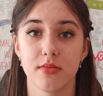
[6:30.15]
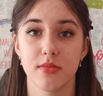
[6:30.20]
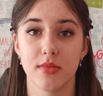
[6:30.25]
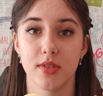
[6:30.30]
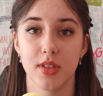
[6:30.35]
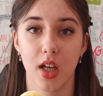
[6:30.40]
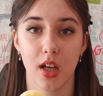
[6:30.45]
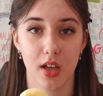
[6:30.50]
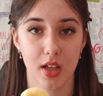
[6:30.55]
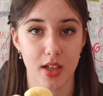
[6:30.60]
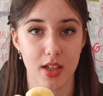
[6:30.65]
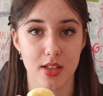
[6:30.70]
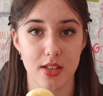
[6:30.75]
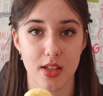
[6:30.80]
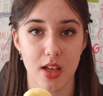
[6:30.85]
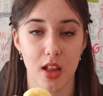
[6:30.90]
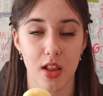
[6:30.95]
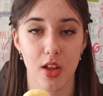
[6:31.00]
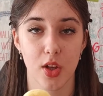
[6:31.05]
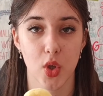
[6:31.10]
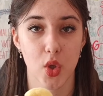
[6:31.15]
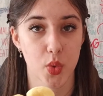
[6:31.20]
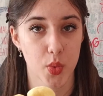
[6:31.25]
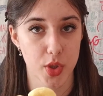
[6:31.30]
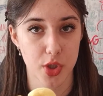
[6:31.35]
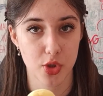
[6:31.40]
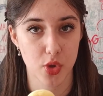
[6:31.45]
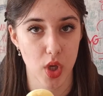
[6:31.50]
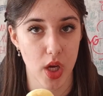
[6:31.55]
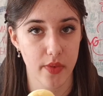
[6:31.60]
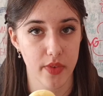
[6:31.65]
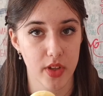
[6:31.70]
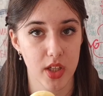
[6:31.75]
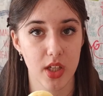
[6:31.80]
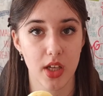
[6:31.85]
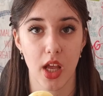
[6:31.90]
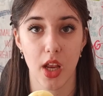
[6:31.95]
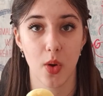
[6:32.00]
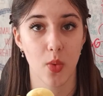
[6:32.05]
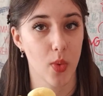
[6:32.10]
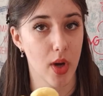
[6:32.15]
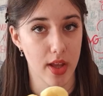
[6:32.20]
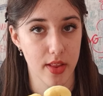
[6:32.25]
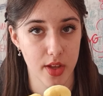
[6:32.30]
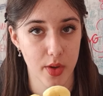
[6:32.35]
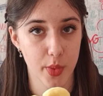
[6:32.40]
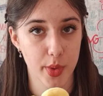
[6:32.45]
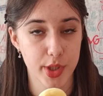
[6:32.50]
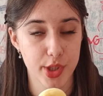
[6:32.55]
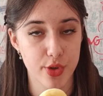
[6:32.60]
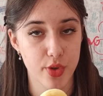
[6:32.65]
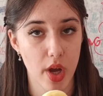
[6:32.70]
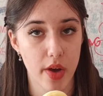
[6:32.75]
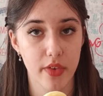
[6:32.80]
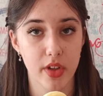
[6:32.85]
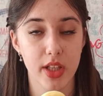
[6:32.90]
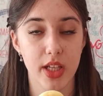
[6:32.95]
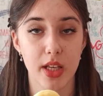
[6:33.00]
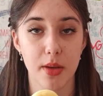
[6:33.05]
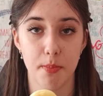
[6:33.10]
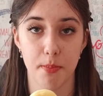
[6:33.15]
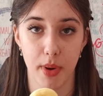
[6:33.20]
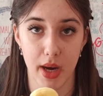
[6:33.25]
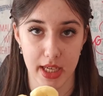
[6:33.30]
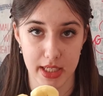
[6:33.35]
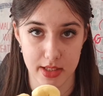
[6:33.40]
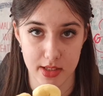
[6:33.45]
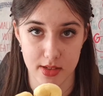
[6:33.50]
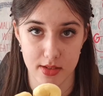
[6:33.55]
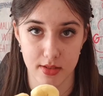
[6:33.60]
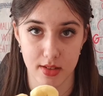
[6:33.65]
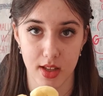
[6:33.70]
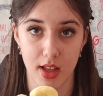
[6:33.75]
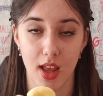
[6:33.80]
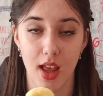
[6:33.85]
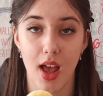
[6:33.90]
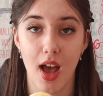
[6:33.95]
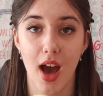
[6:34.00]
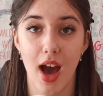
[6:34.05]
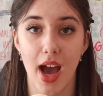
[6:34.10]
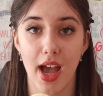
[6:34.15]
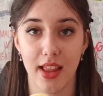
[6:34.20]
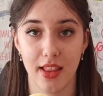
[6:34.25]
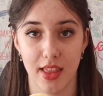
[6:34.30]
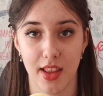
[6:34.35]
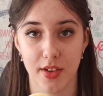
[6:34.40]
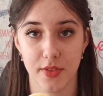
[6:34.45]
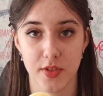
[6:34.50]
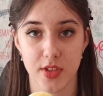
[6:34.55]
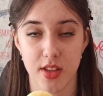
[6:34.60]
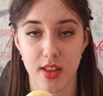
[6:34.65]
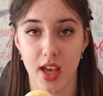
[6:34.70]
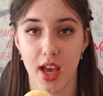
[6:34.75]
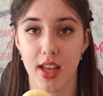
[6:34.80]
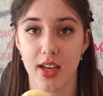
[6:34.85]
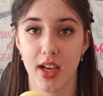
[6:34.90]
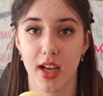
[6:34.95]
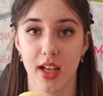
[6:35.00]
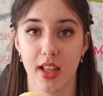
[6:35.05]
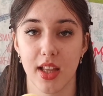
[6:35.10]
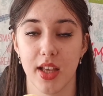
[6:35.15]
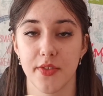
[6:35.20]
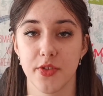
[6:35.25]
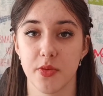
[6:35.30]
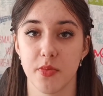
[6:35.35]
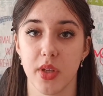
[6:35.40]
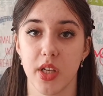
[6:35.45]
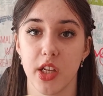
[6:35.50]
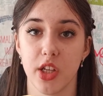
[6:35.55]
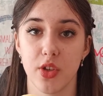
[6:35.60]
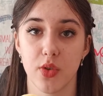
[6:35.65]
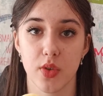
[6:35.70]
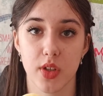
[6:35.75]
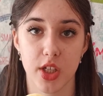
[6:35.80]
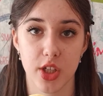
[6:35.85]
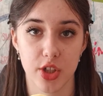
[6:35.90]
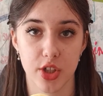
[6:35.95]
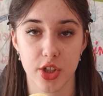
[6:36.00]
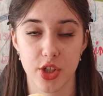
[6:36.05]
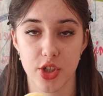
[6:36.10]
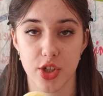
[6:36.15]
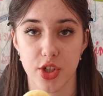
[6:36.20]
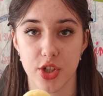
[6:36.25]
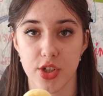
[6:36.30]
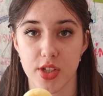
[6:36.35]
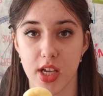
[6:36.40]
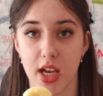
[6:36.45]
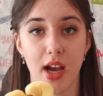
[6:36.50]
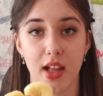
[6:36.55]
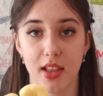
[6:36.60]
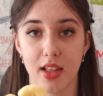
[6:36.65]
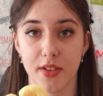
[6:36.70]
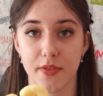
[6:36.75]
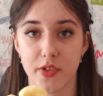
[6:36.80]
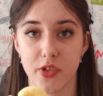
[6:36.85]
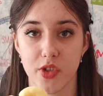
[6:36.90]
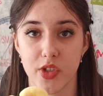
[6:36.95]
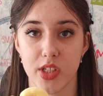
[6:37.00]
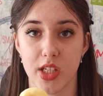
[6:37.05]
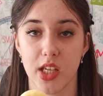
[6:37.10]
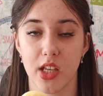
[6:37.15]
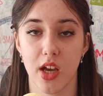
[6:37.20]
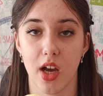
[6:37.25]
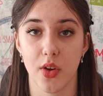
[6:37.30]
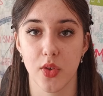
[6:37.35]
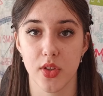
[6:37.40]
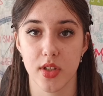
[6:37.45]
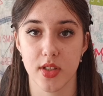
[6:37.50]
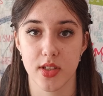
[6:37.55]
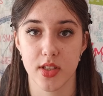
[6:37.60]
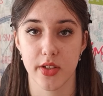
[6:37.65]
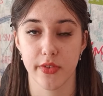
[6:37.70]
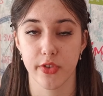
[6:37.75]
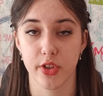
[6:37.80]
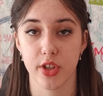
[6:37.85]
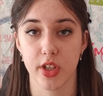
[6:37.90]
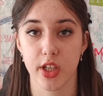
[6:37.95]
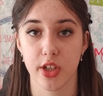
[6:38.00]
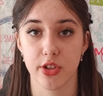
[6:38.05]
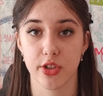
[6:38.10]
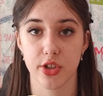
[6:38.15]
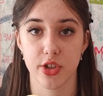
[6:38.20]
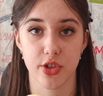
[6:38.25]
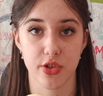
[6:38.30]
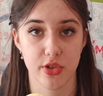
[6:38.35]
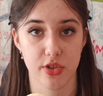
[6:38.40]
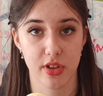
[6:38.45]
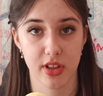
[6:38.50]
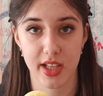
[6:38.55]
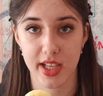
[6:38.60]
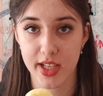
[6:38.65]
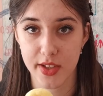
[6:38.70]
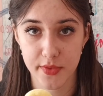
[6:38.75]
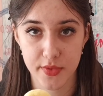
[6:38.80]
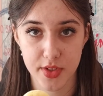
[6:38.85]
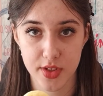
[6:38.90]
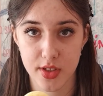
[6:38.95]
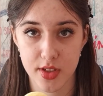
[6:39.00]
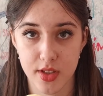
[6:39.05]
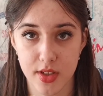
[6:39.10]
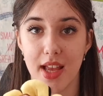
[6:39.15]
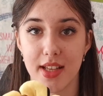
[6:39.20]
I'm not going to tell who was traveling and why they were traveling, but I loved that. I loved meeting new characters. I loved seeing how these different characters lived.